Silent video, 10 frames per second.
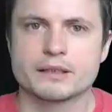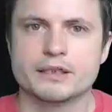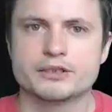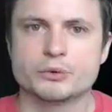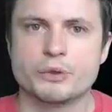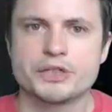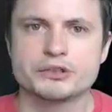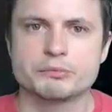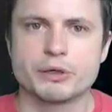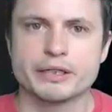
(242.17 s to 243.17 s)
its
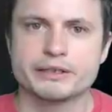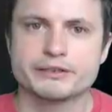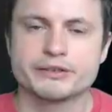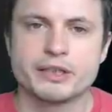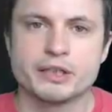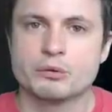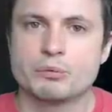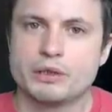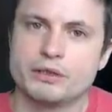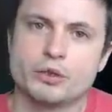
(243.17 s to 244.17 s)
original brightness
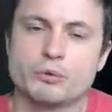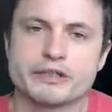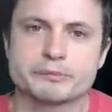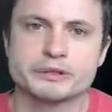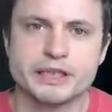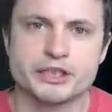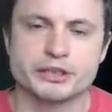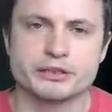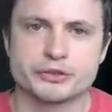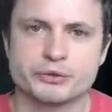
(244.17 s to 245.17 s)
with no
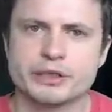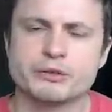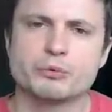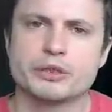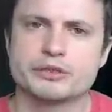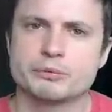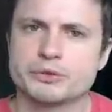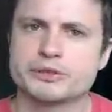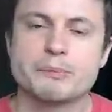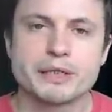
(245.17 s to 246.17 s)
explanation. So in other words, there
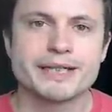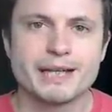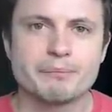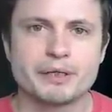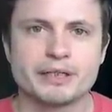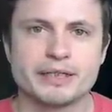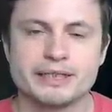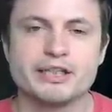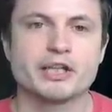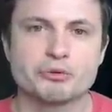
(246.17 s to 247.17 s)
was something happening
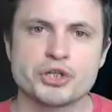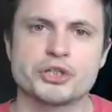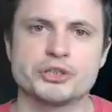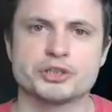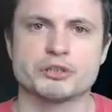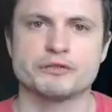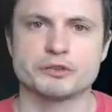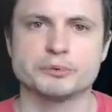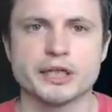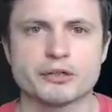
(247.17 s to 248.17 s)
in the accretion disk of
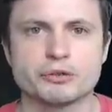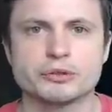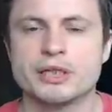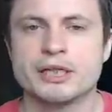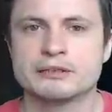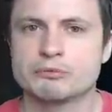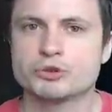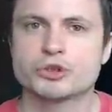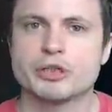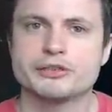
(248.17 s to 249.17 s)
this black hole that
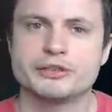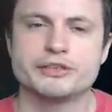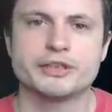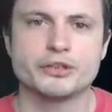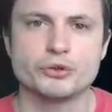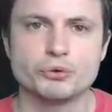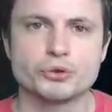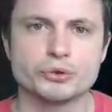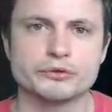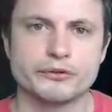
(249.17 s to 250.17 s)
was causing these unusual